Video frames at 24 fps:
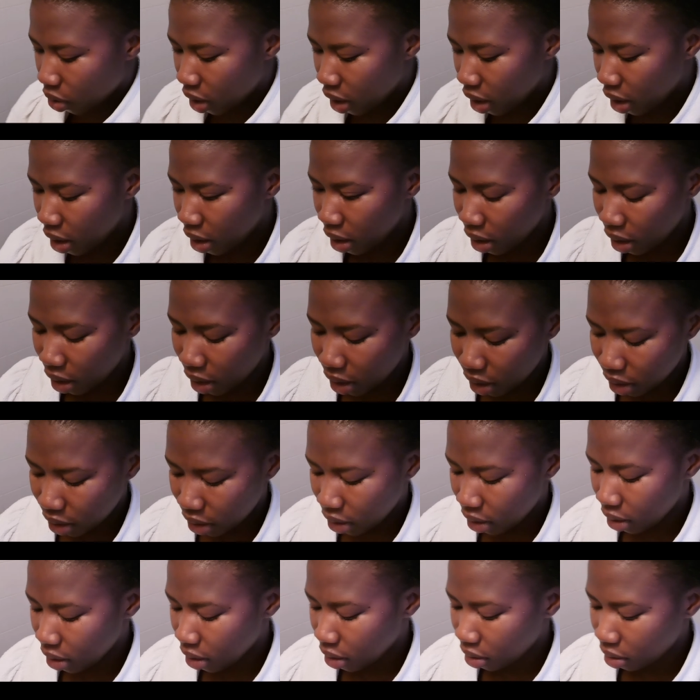oil
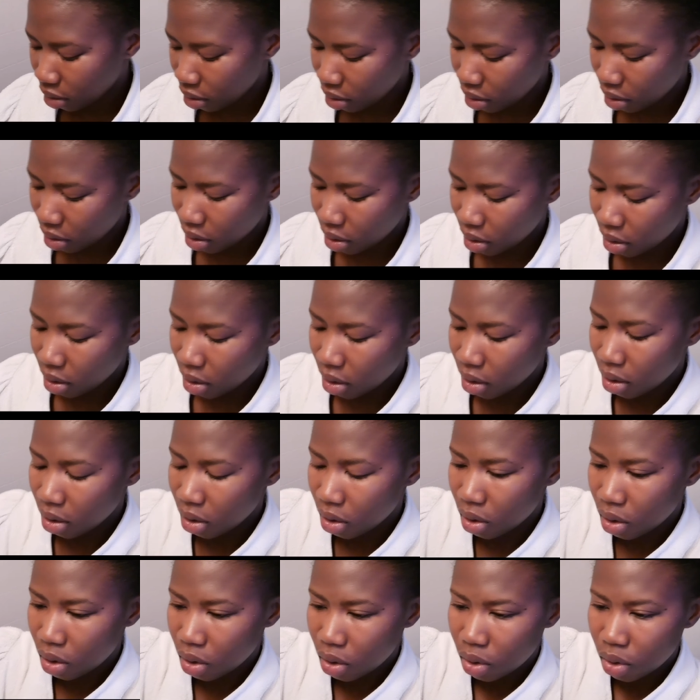is
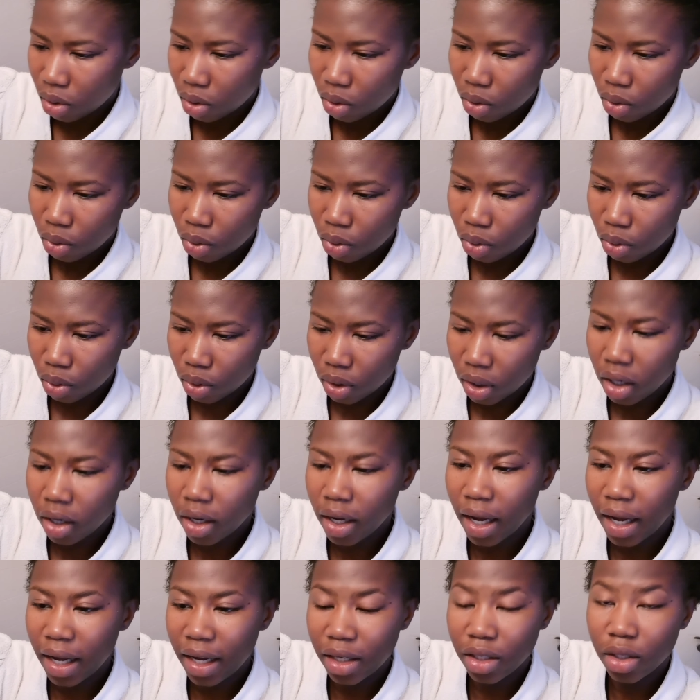
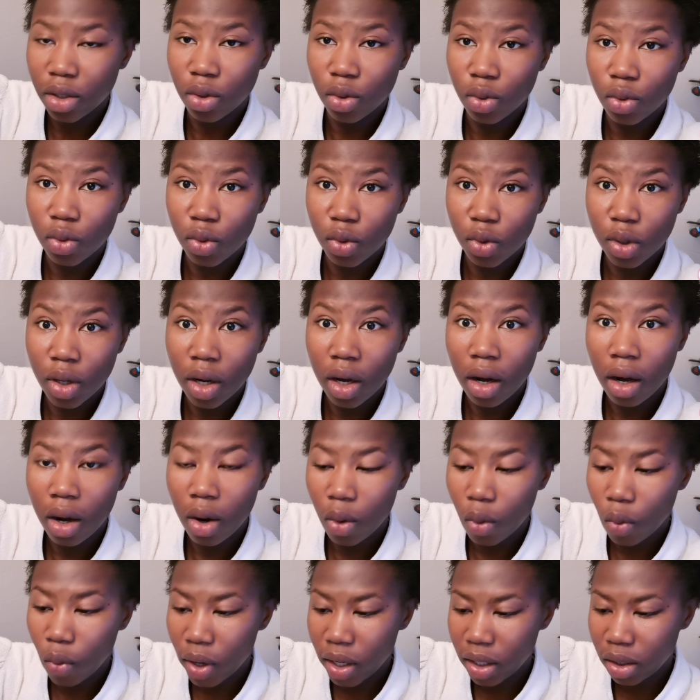okay, it's
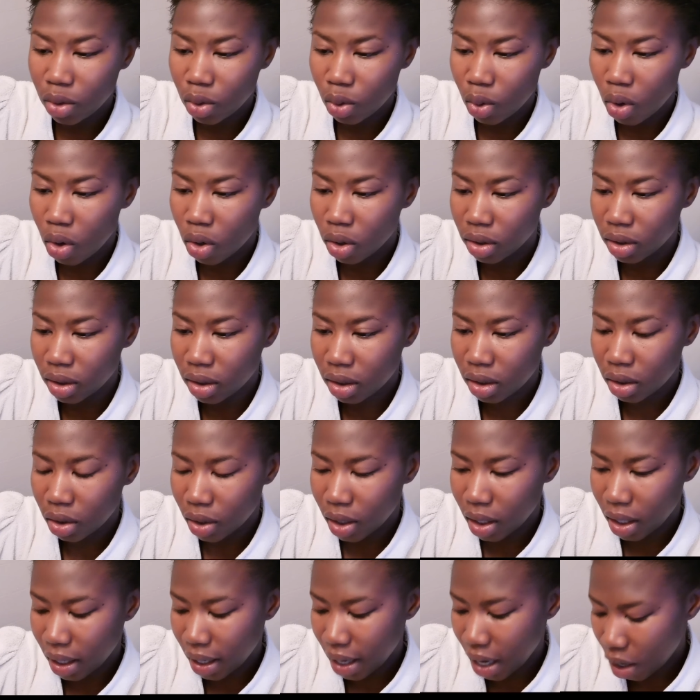way too hot.
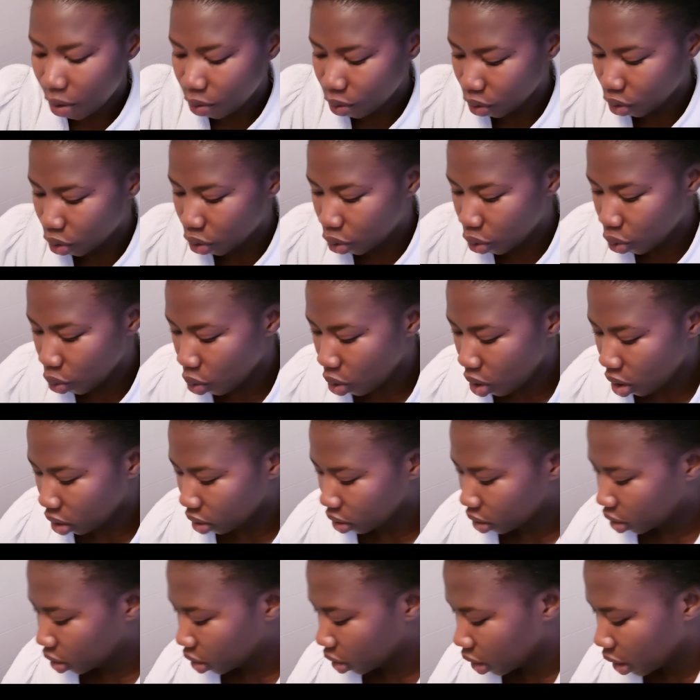Okay, now it's too
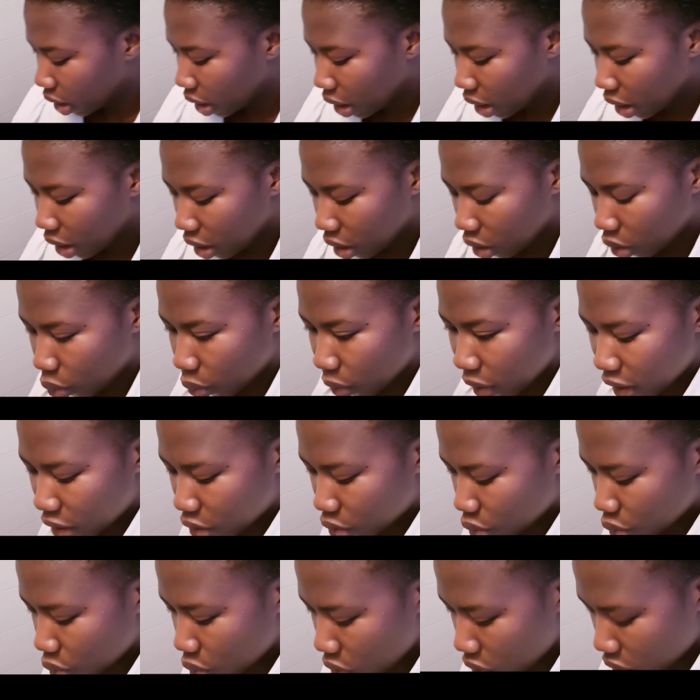hot. It's way
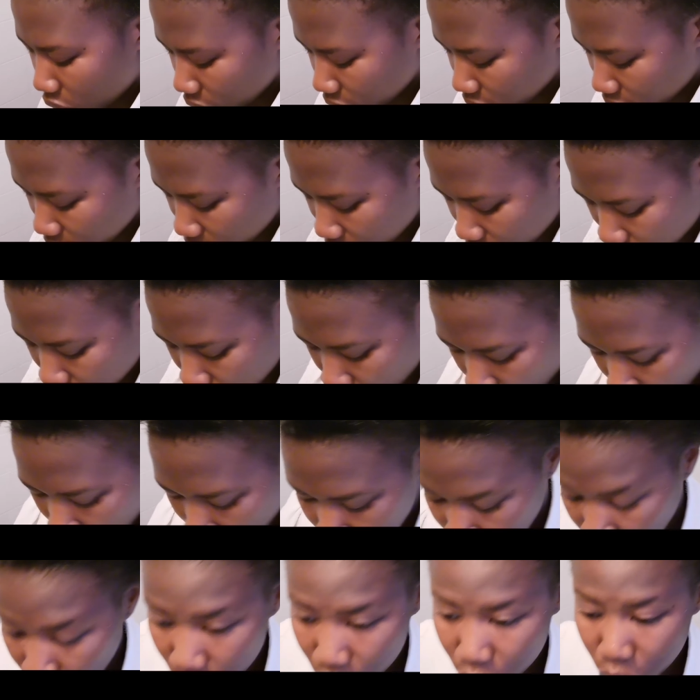too hot, so
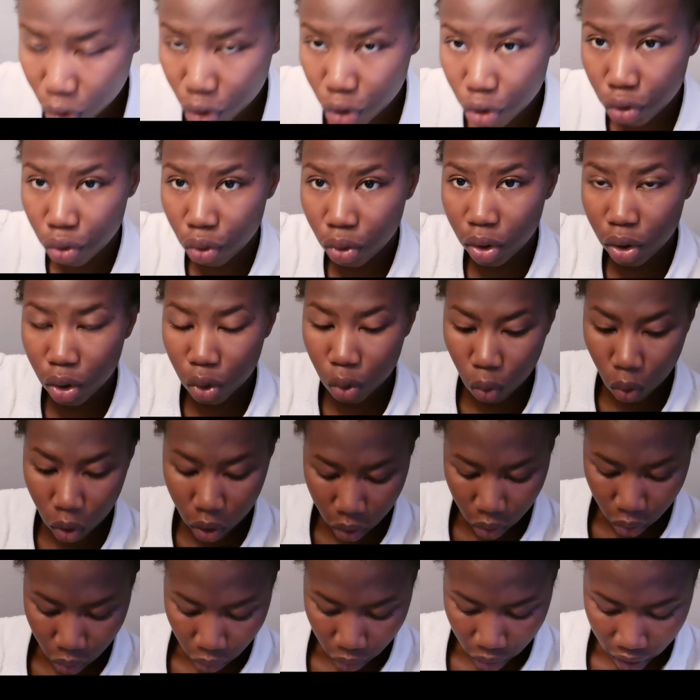I'm gonna throw this
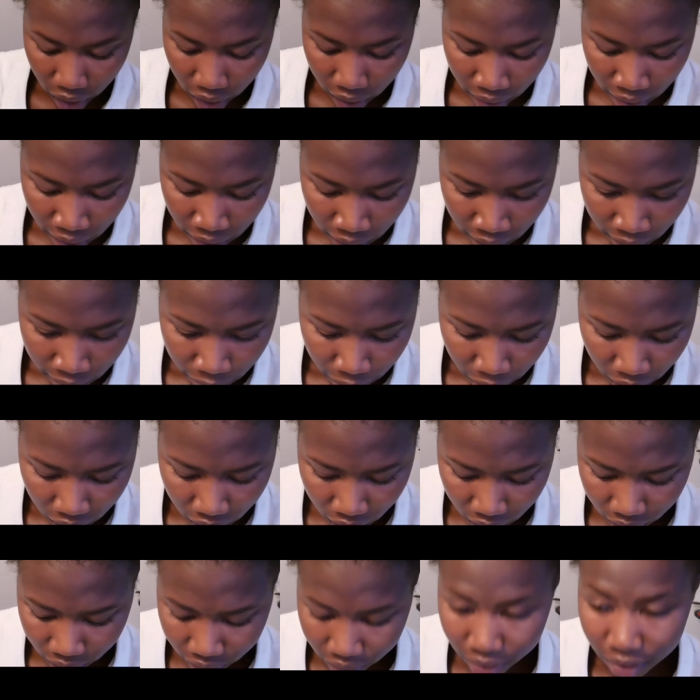water away
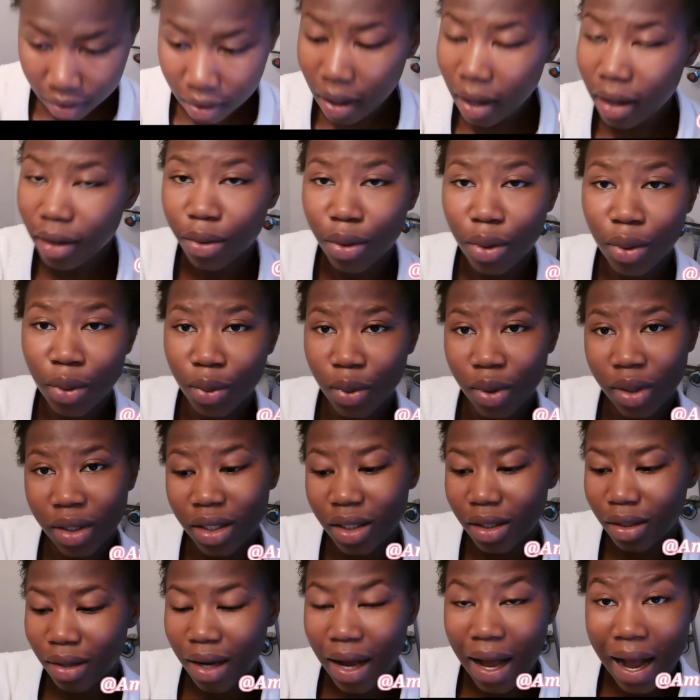because I don't
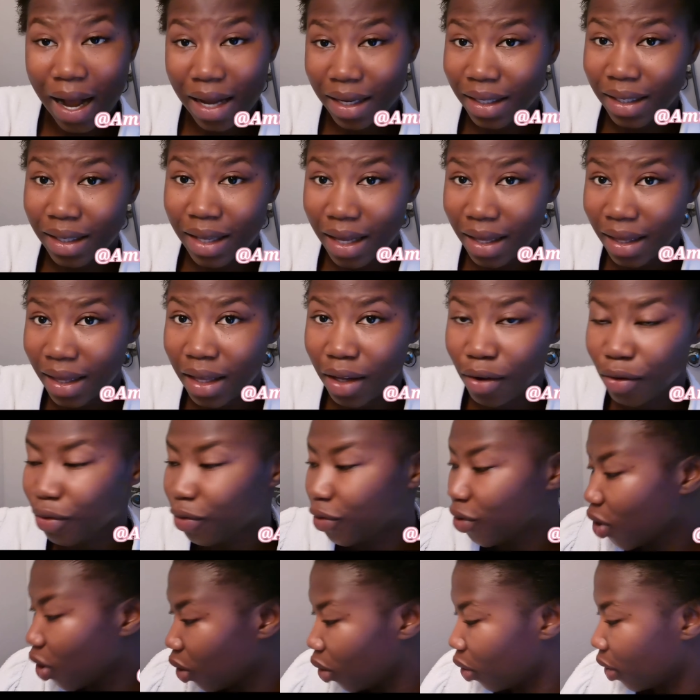want it to accidentally
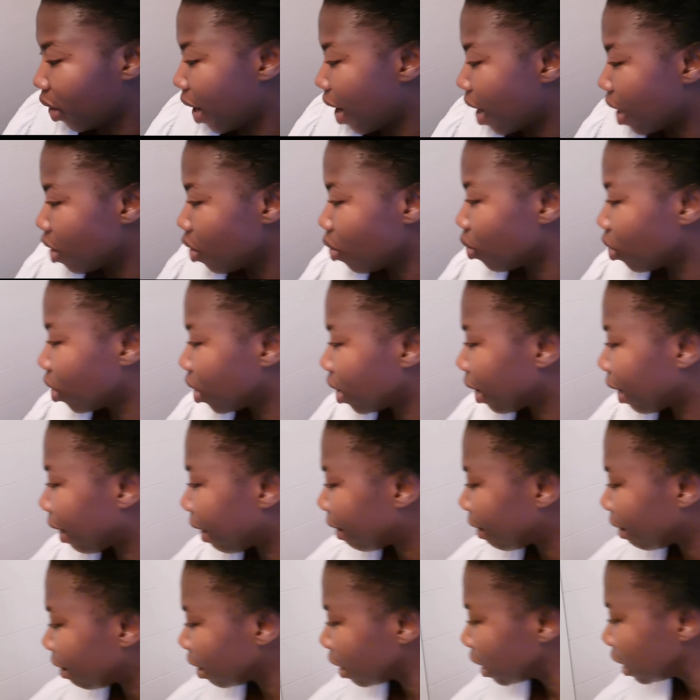fall on anyone
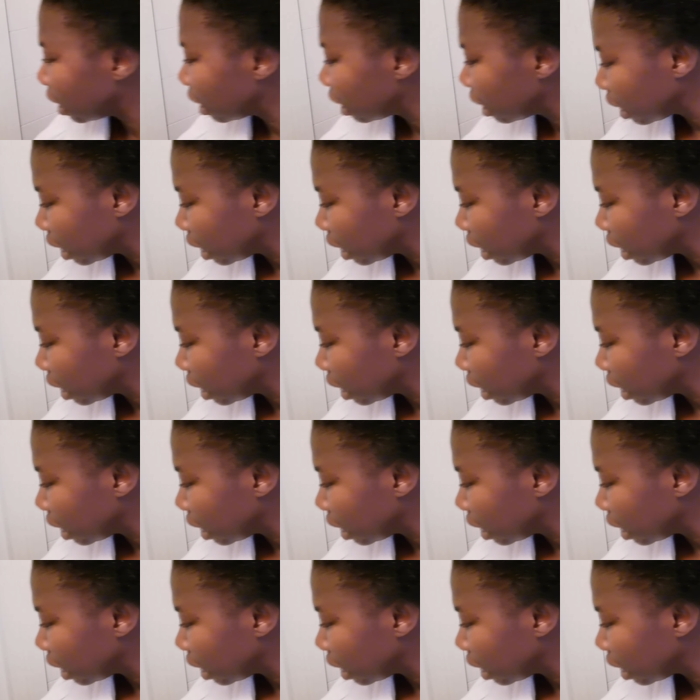here,